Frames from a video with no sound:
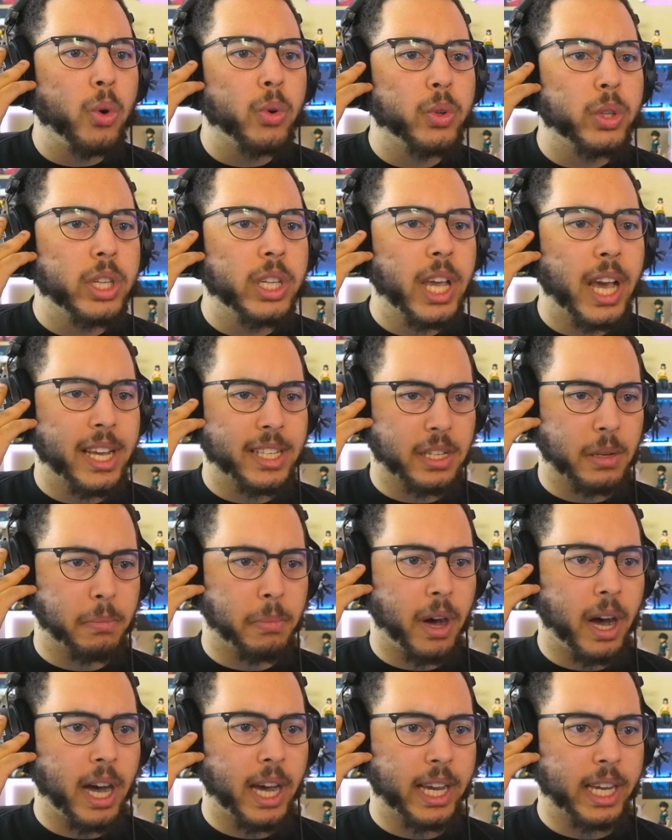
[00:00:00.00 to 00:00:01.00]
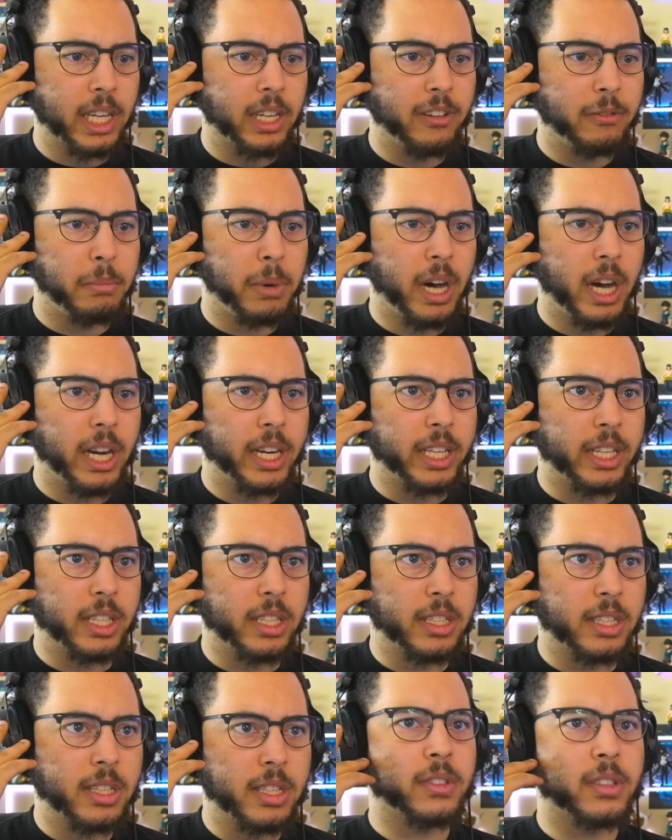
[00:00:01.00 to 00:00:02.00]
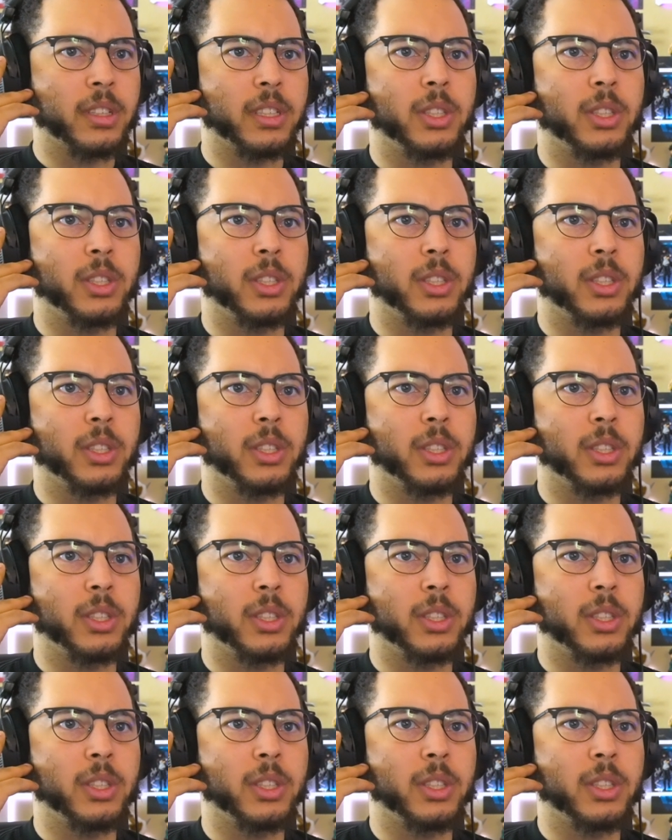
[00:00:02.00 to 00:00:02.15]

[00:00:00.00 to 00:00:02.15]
He has a pile of bodies.